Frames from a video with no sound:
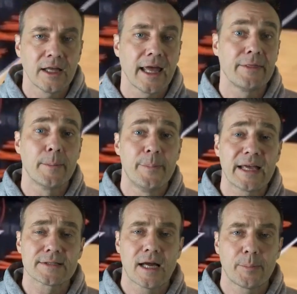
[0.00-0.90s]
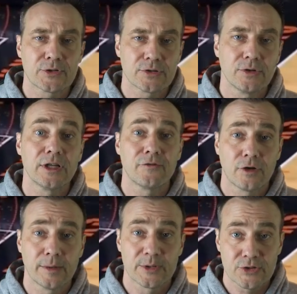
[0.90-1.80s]
and the best opportunity for
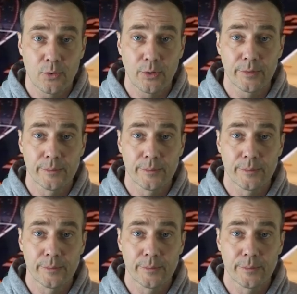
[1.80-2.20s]
him to score.